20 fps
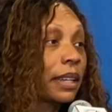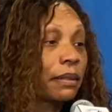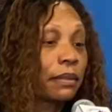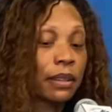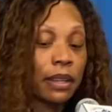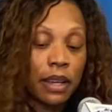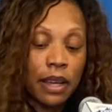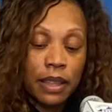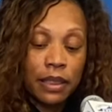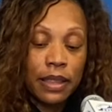
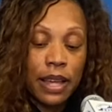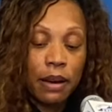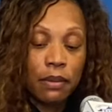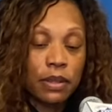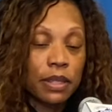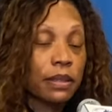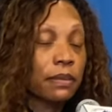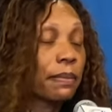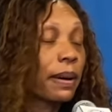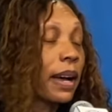And that
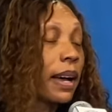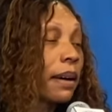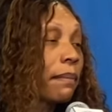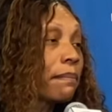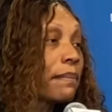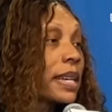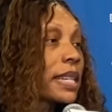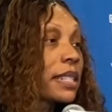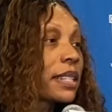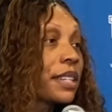was my
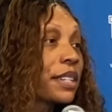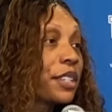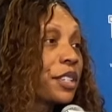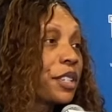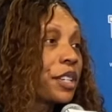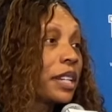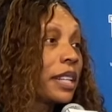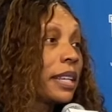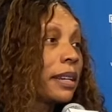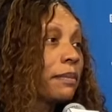message
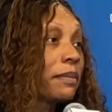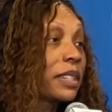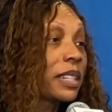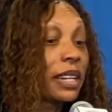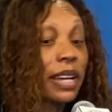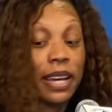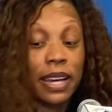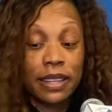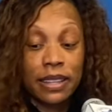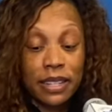to them
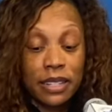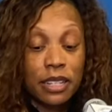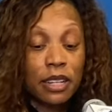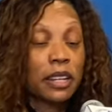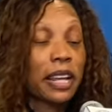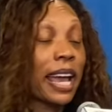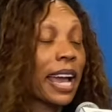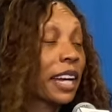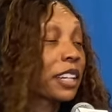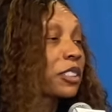today. That's
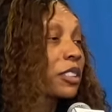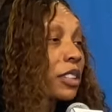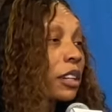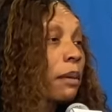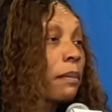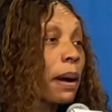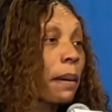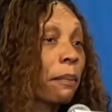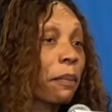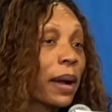actually on
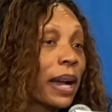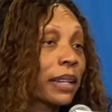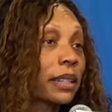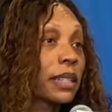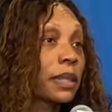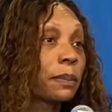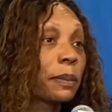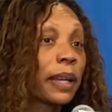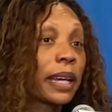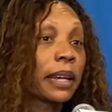my
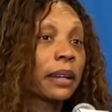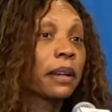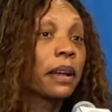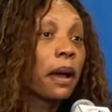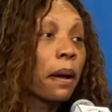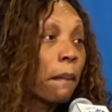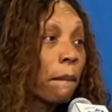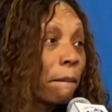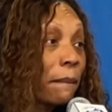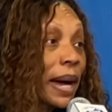practice plan.
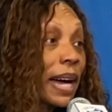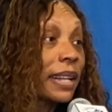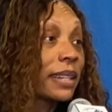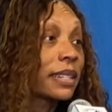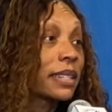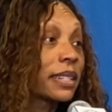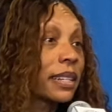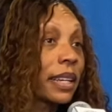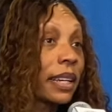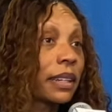
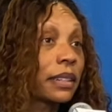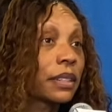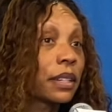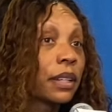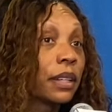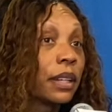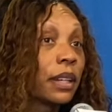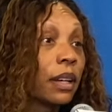Mindset.